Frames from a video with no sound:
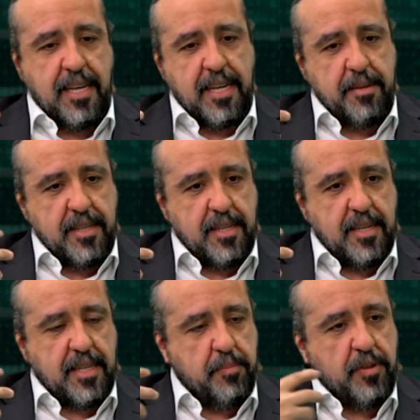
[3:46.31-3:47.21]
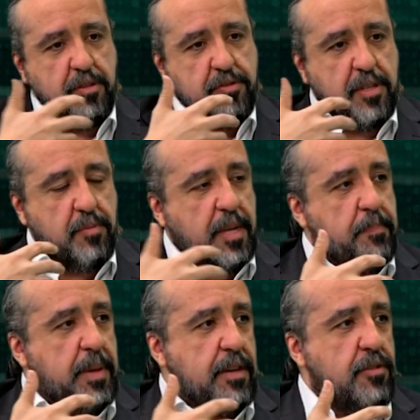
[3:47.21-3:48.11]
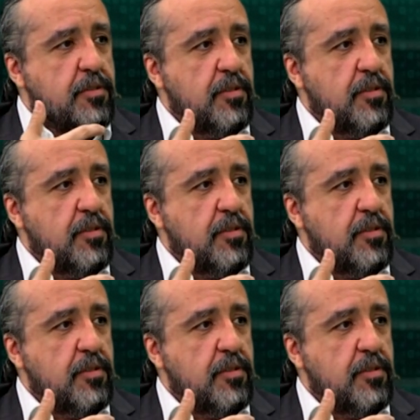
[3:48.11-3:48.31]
and that could be a mirror